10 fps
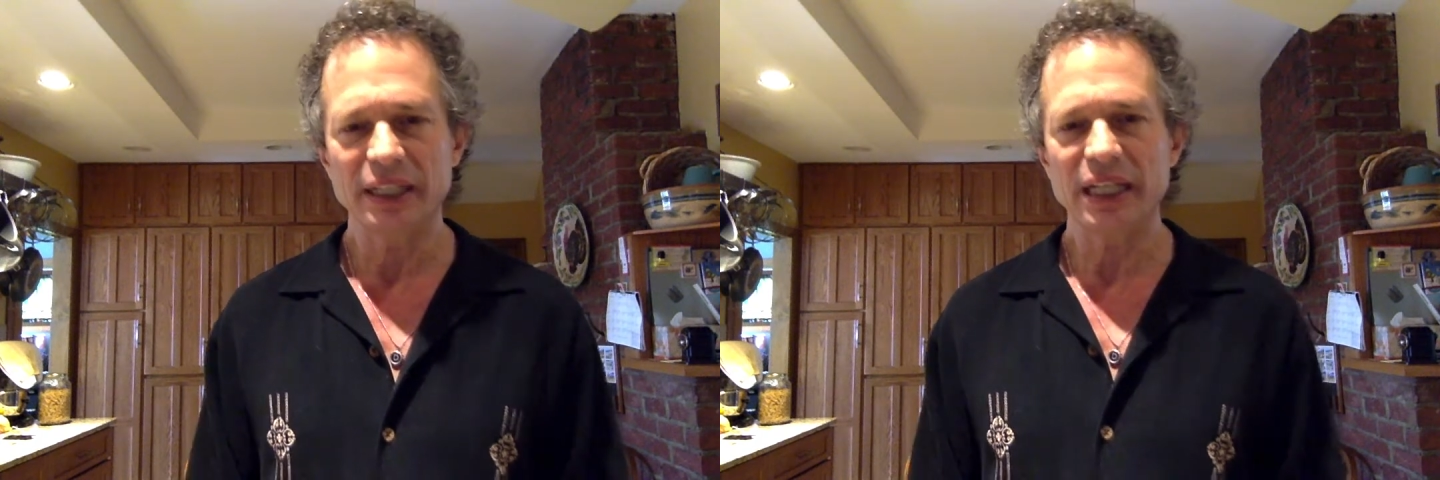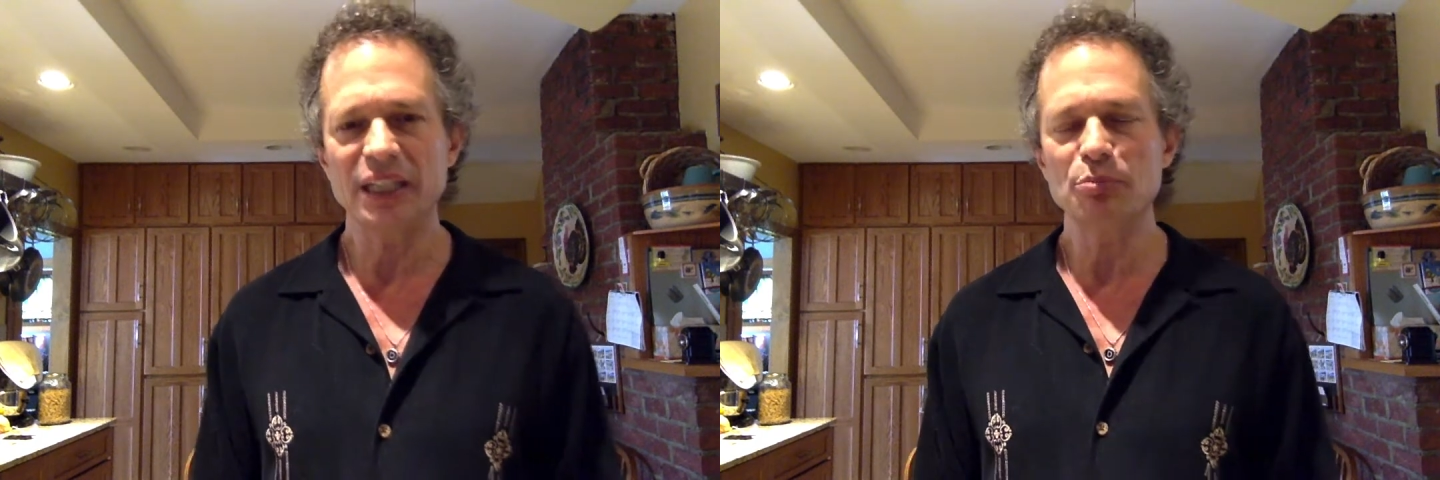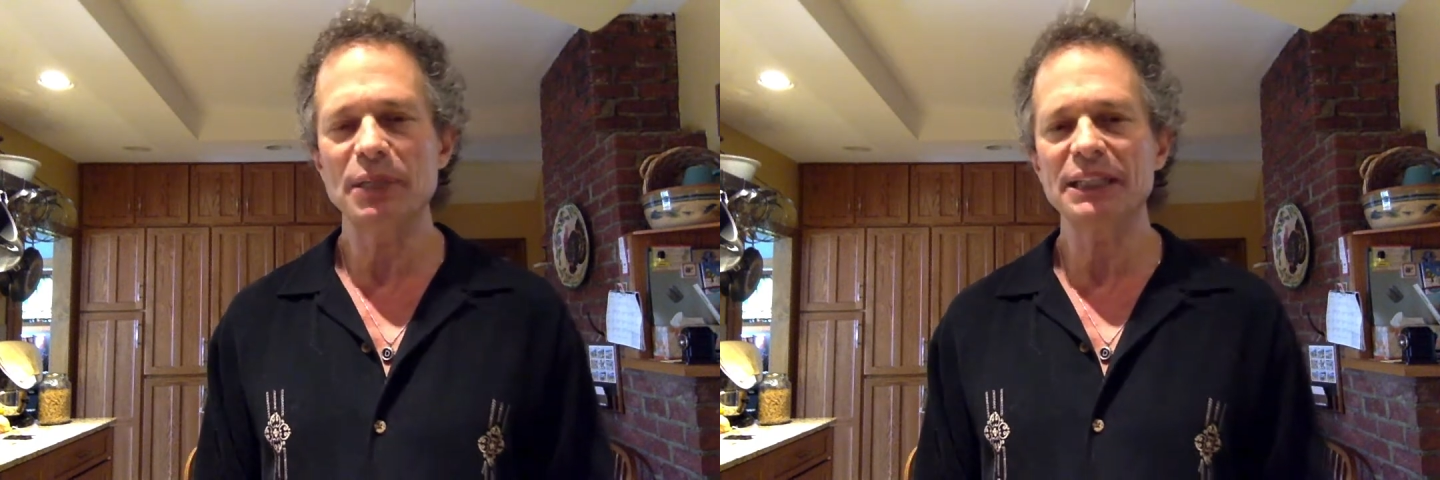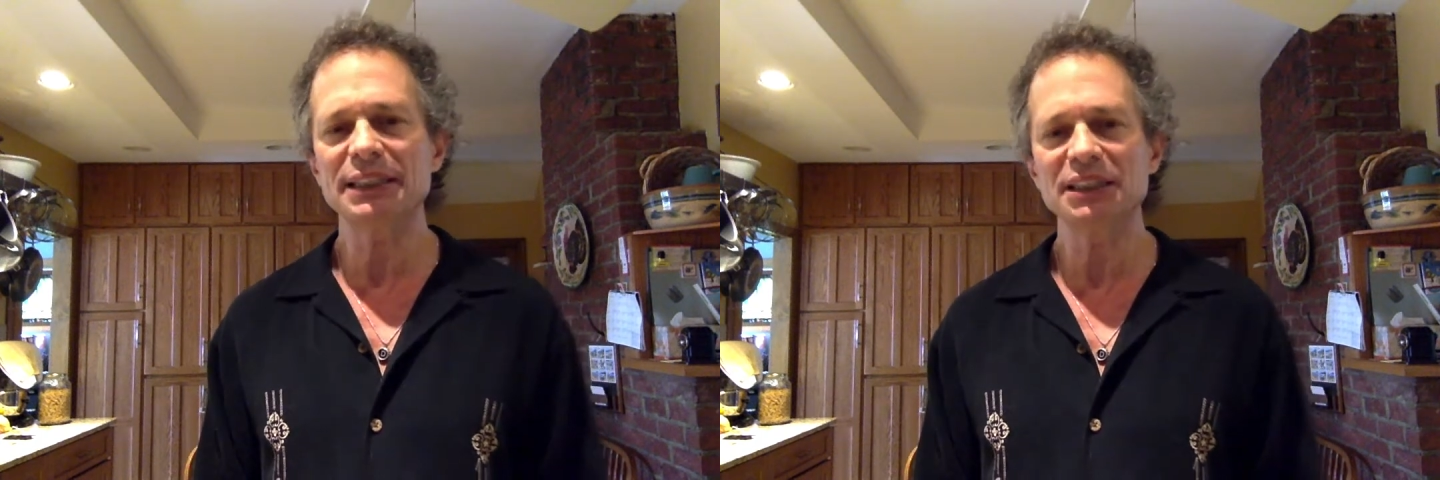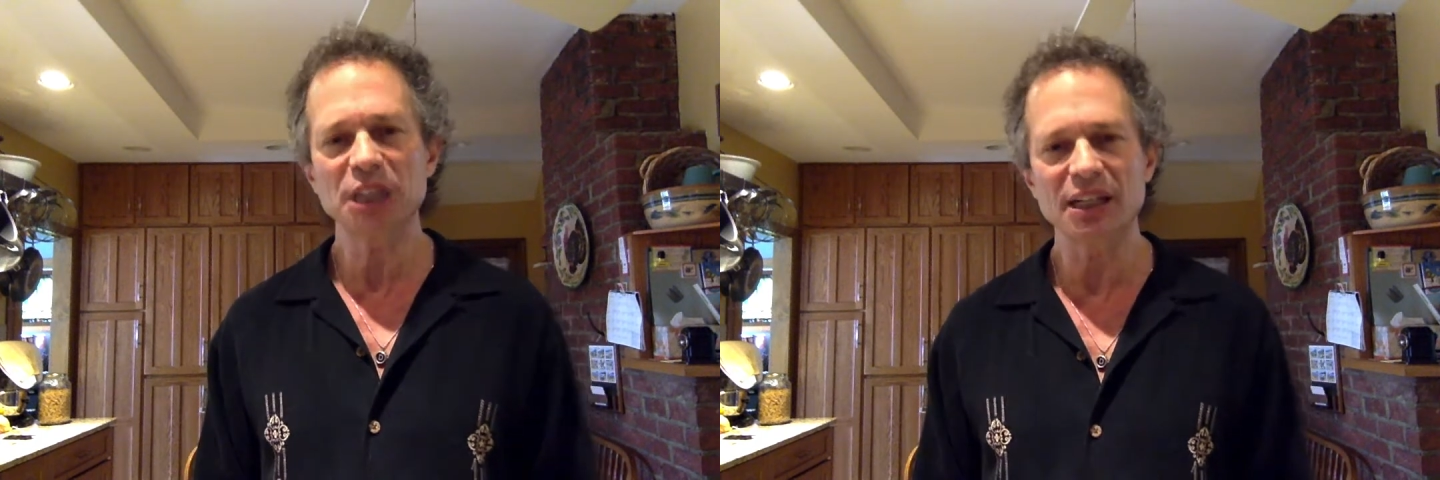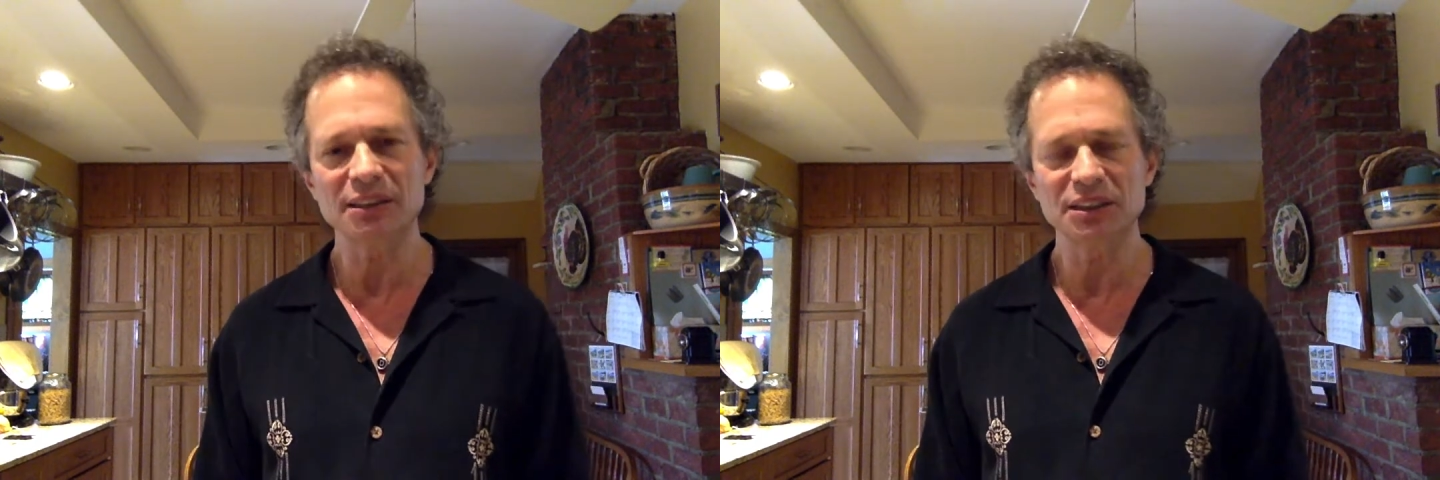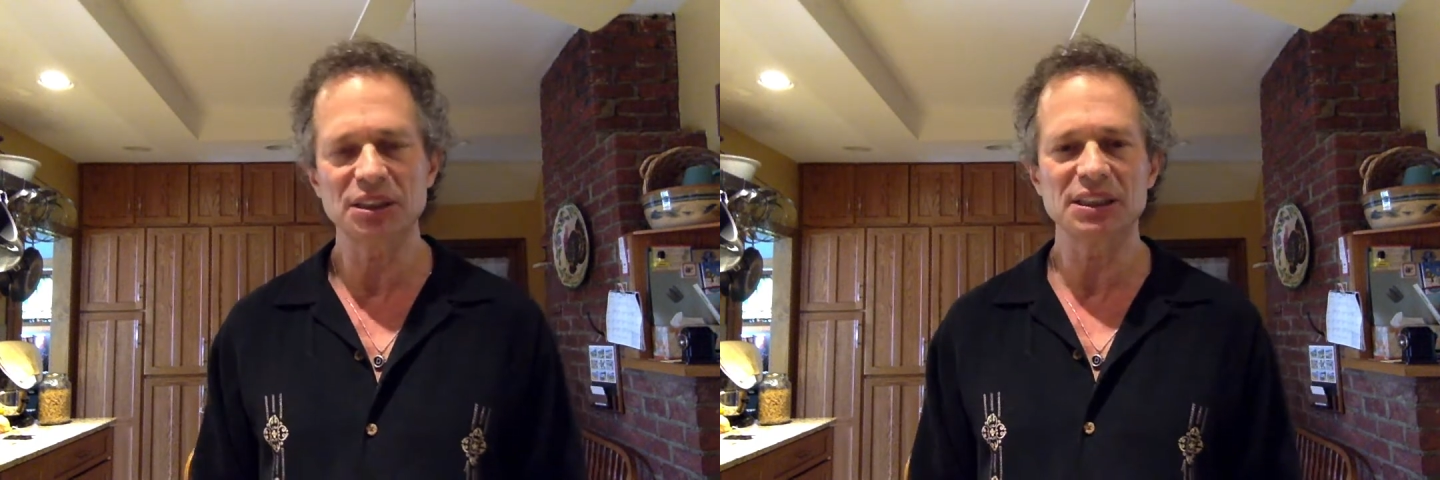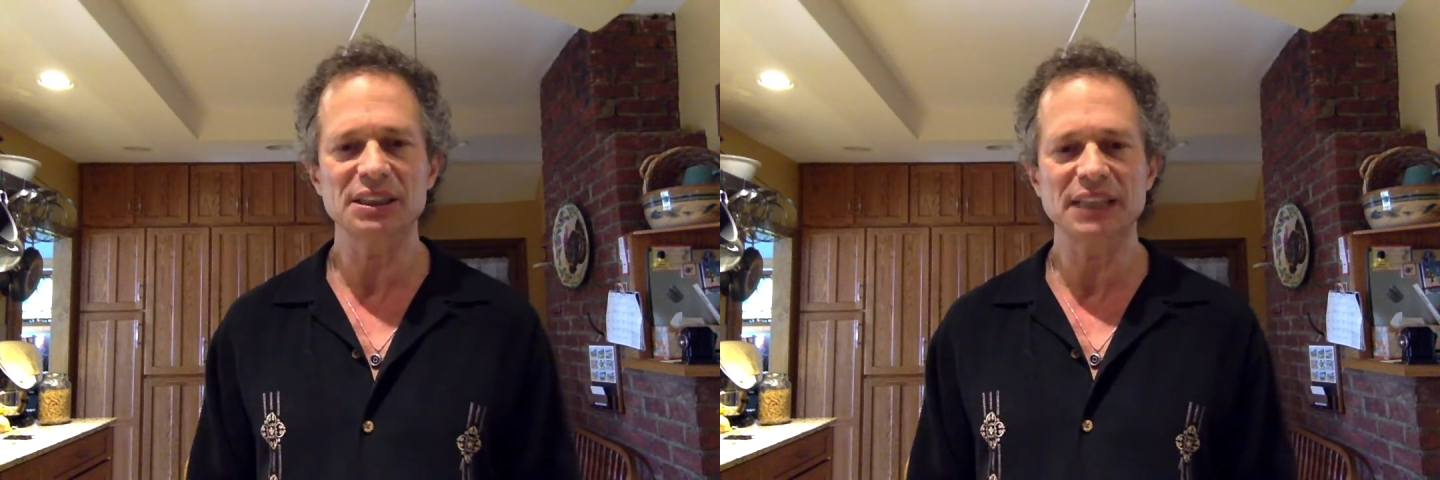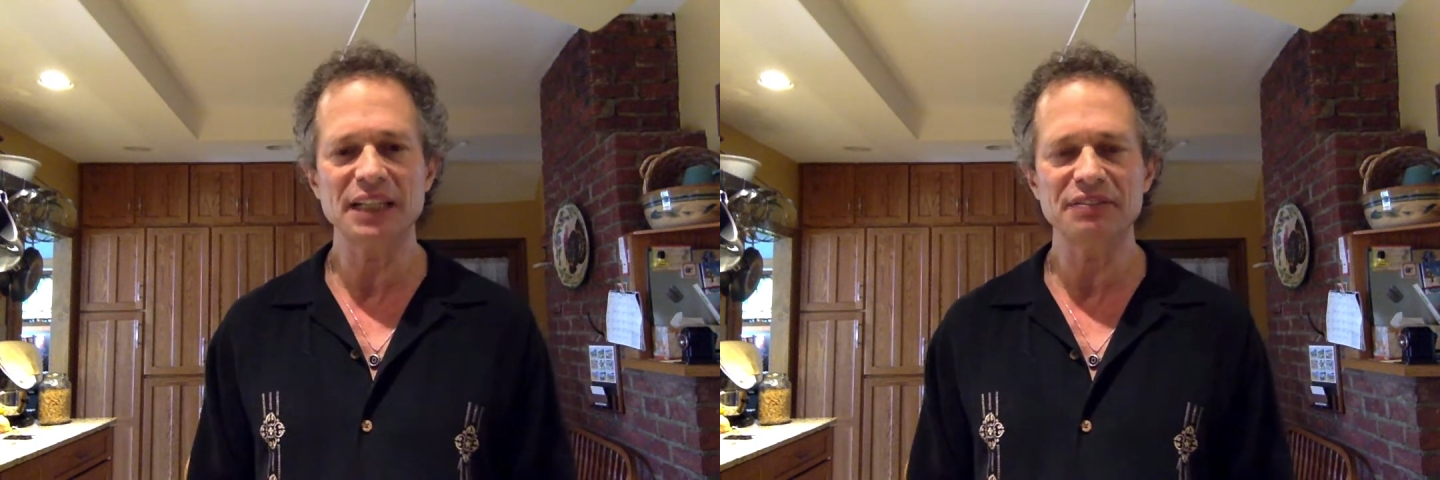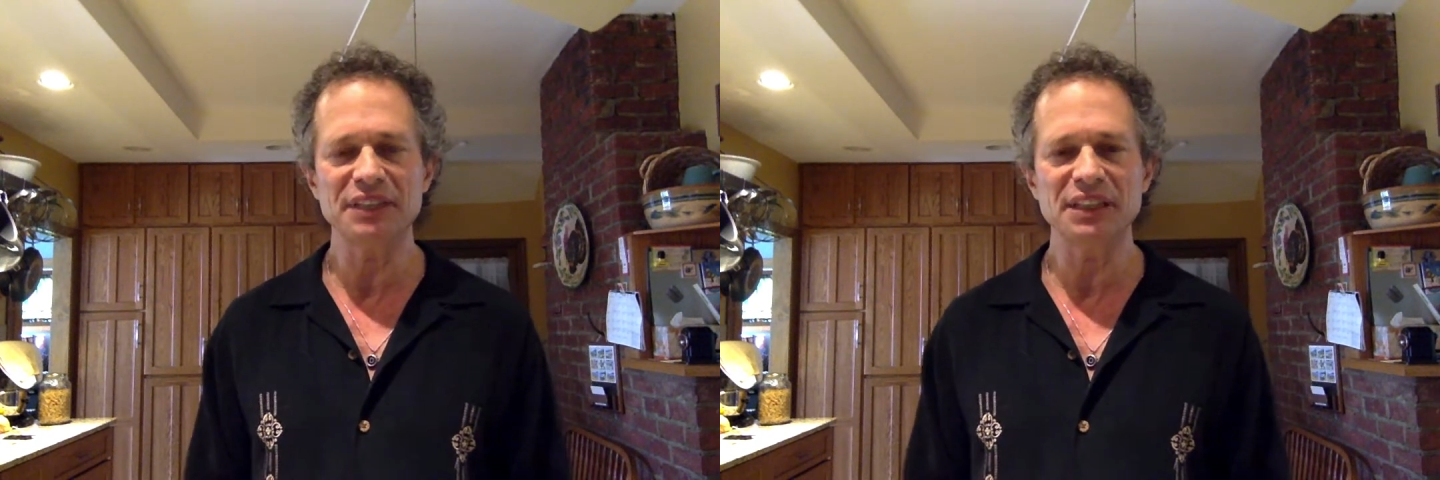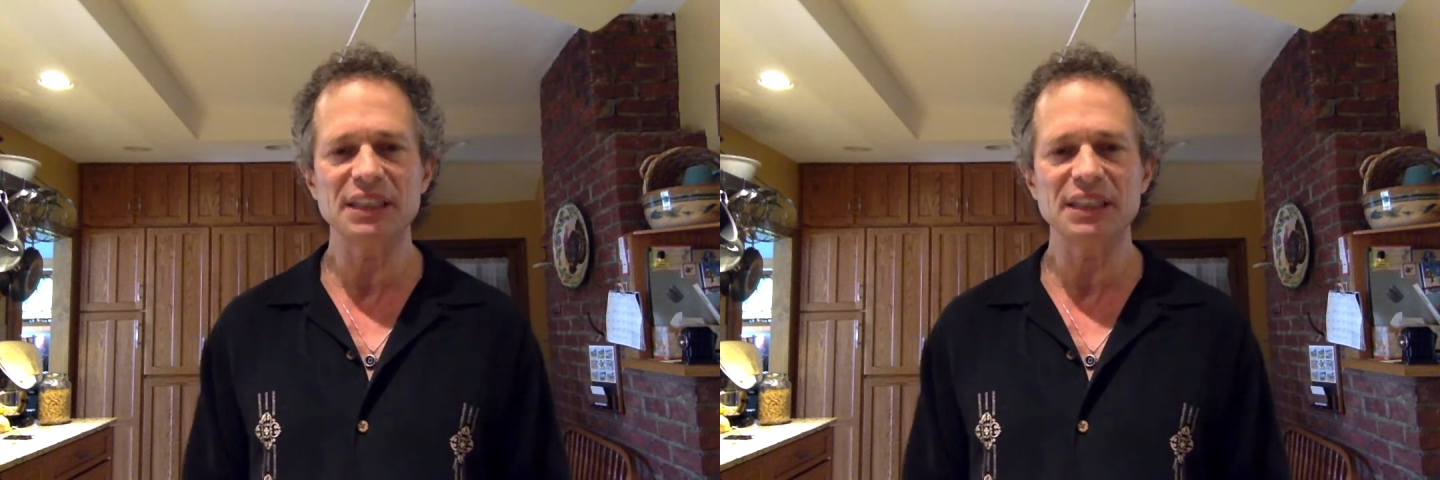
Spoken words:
And the basic challenge to safety